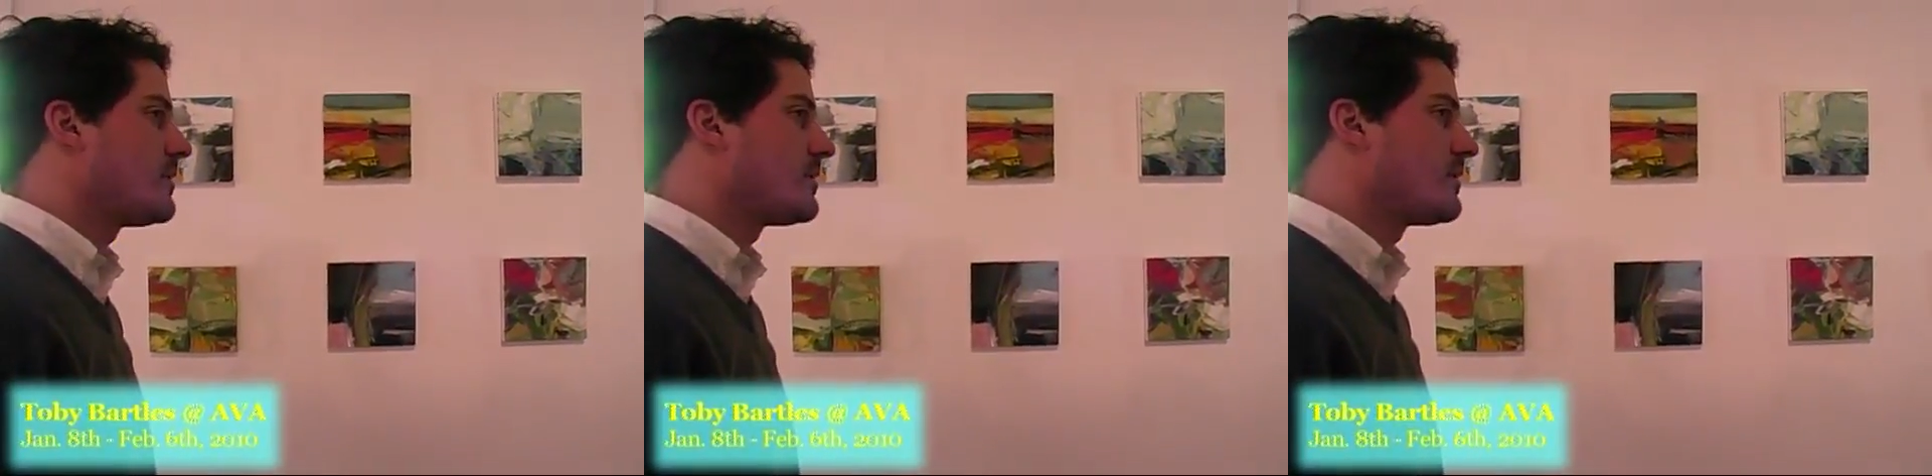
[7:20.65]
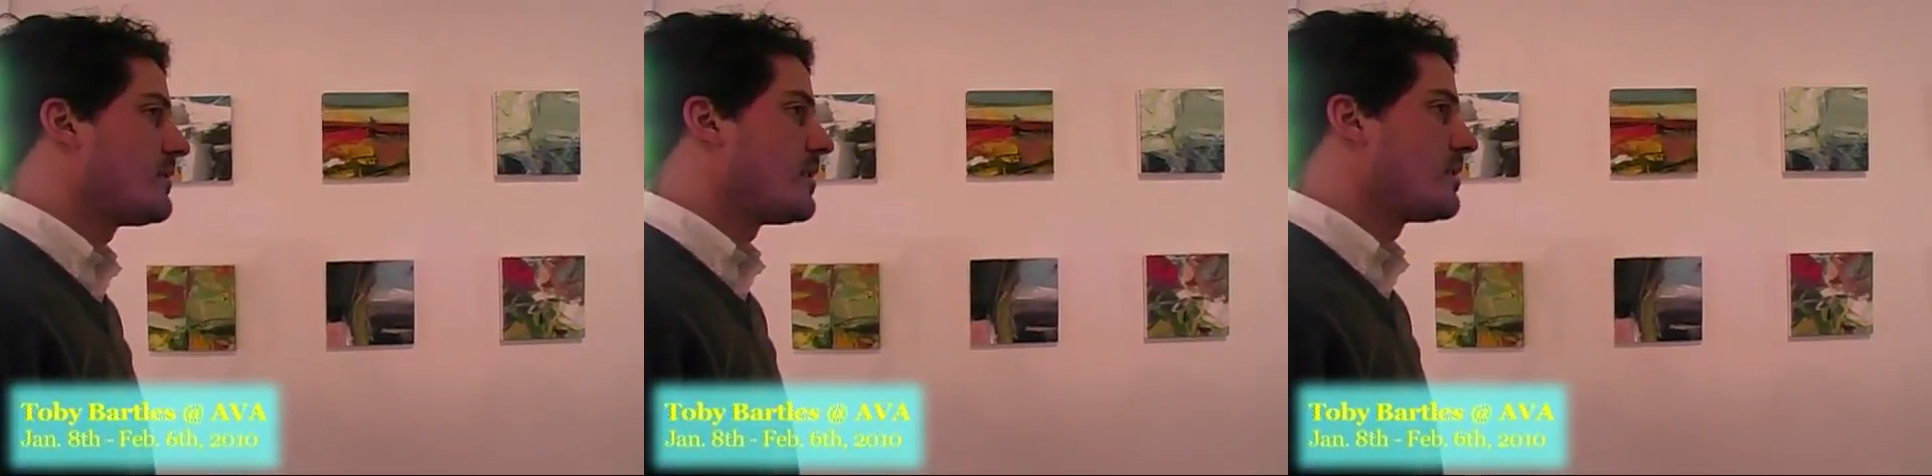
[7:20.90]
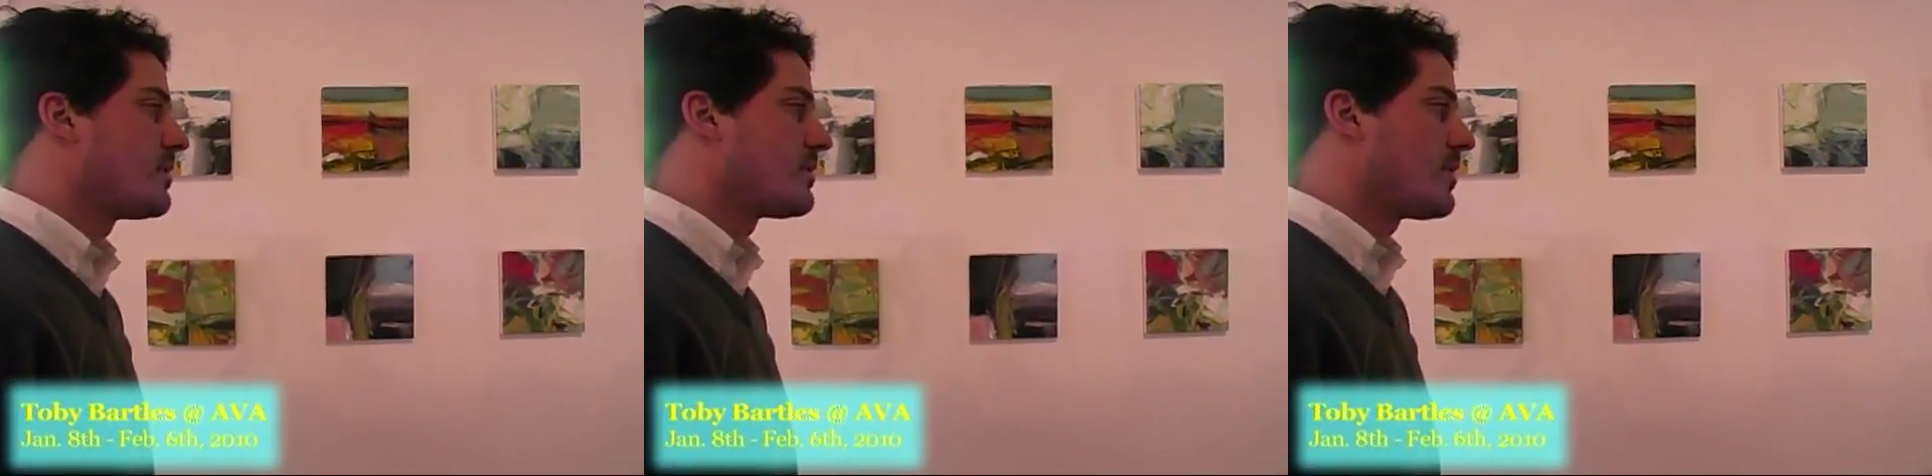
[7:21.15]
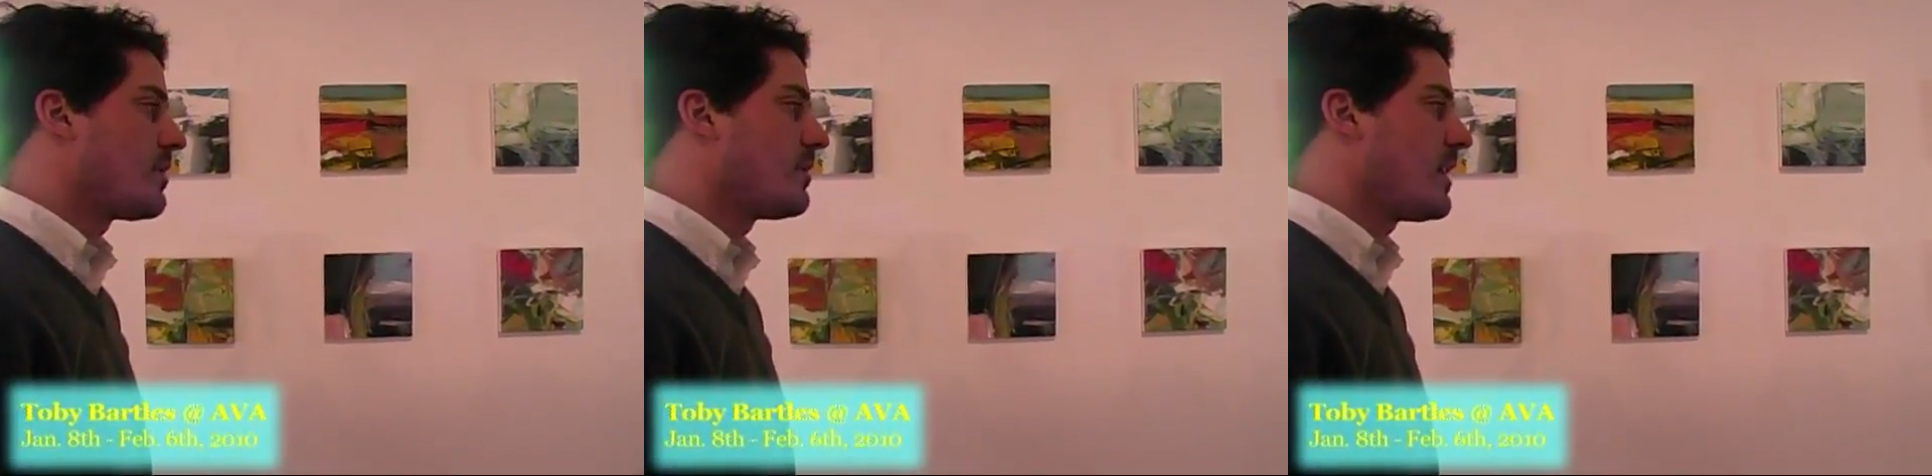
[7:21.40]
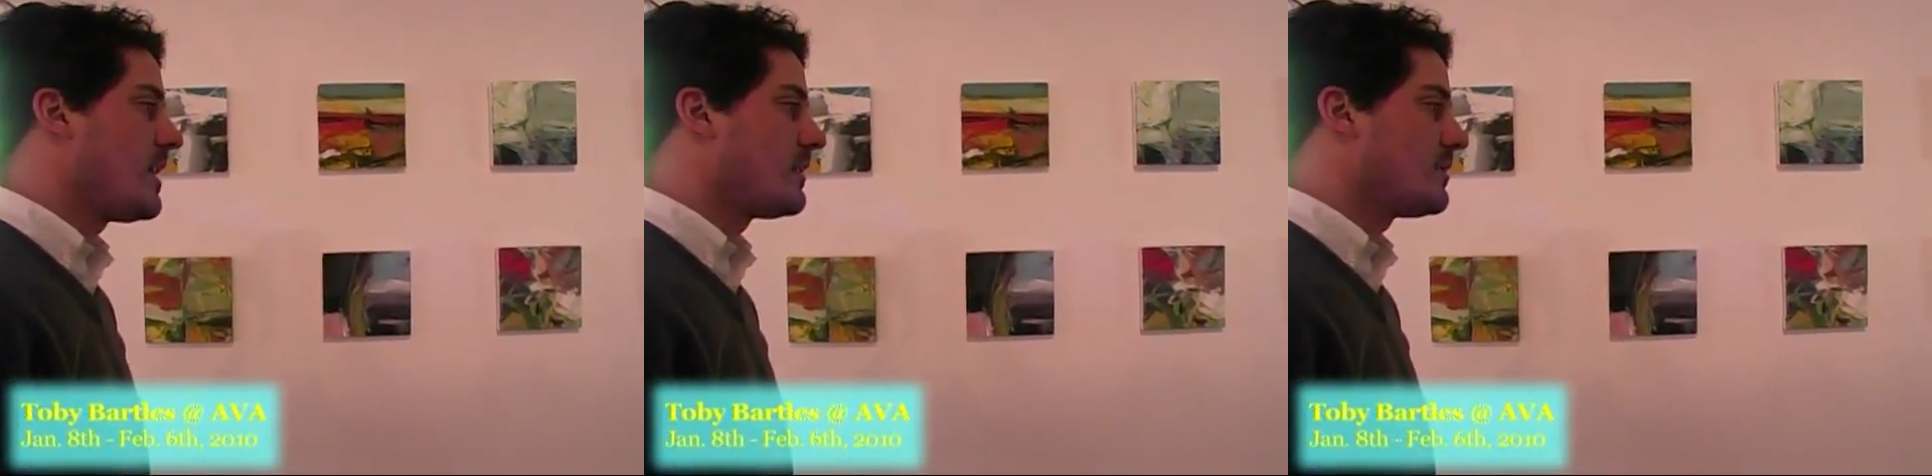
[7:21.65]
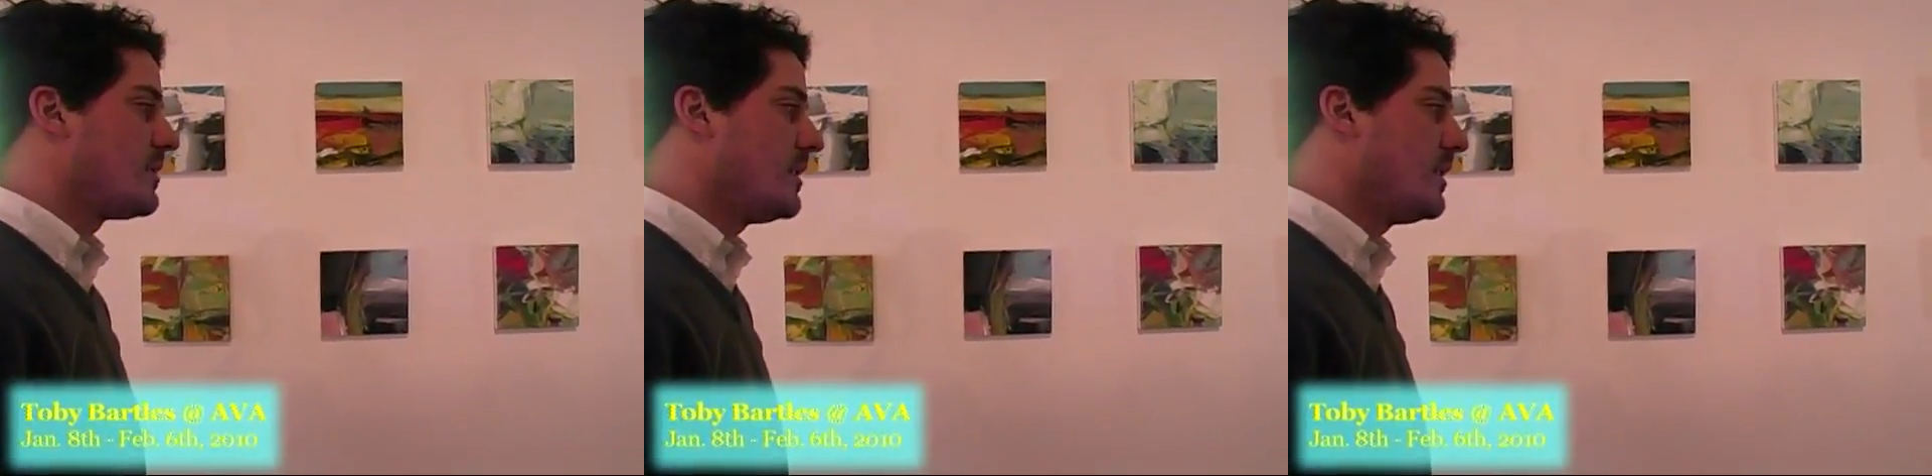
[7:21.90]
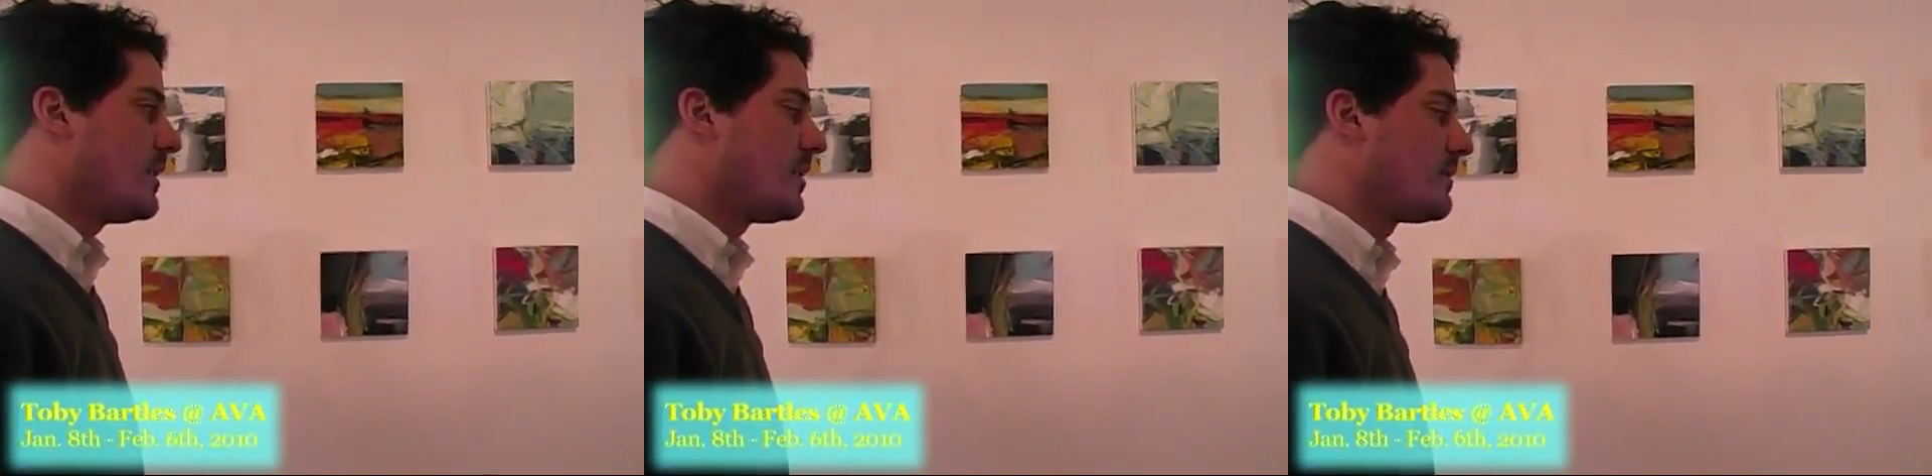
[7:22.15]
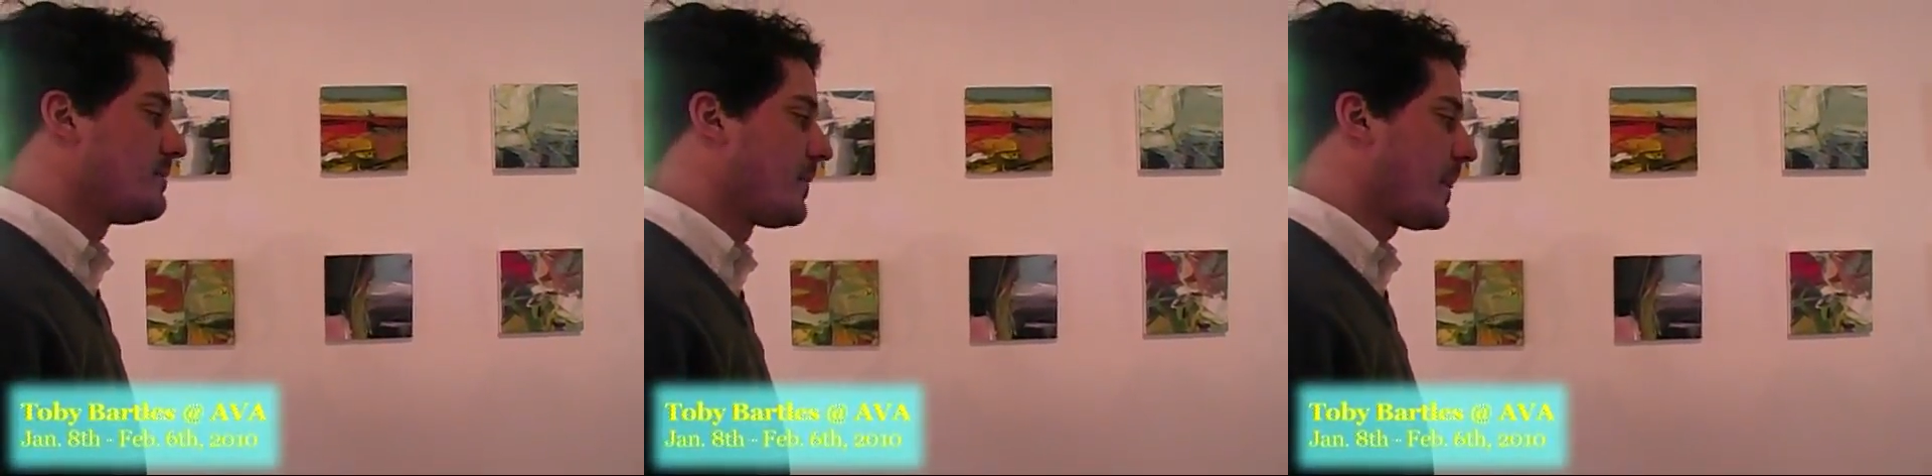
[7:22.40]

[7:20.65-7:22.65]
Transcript: his Spheres show last year,